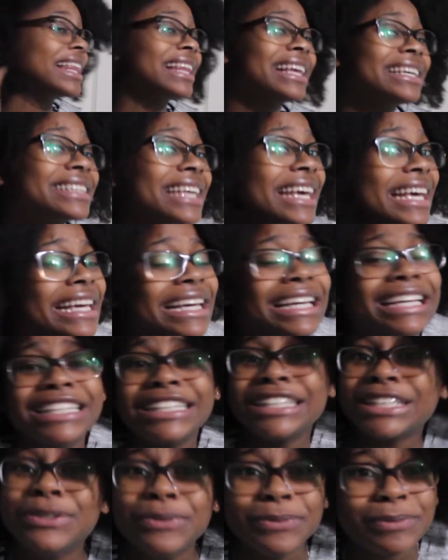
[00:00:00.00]
let's get
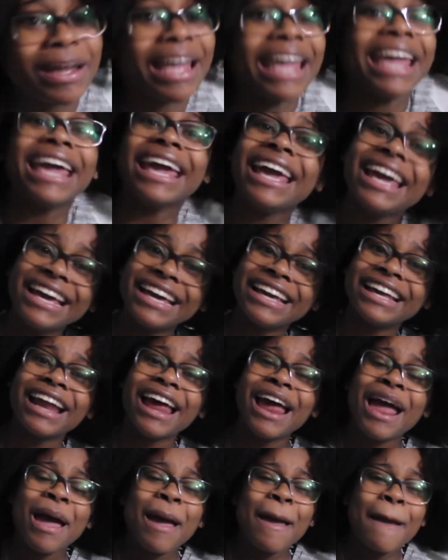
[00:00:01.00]
into it
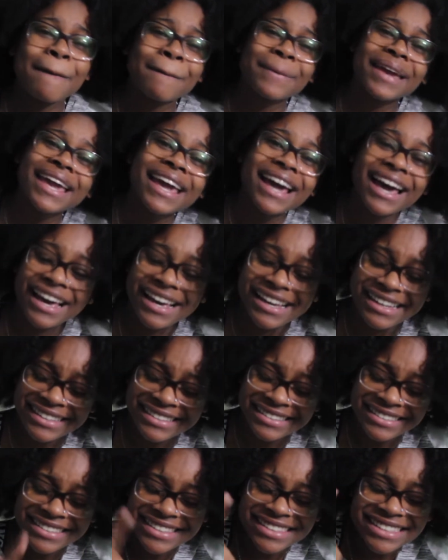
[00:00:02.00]

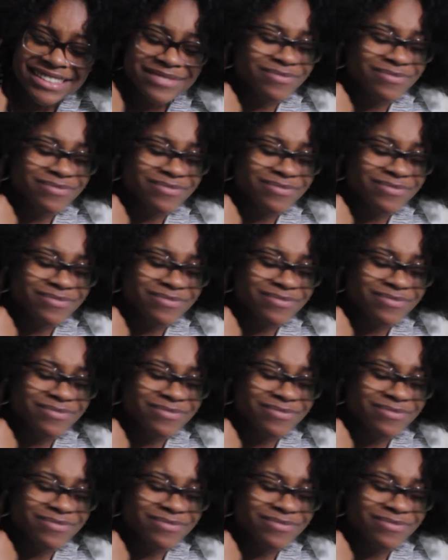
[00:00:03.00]
because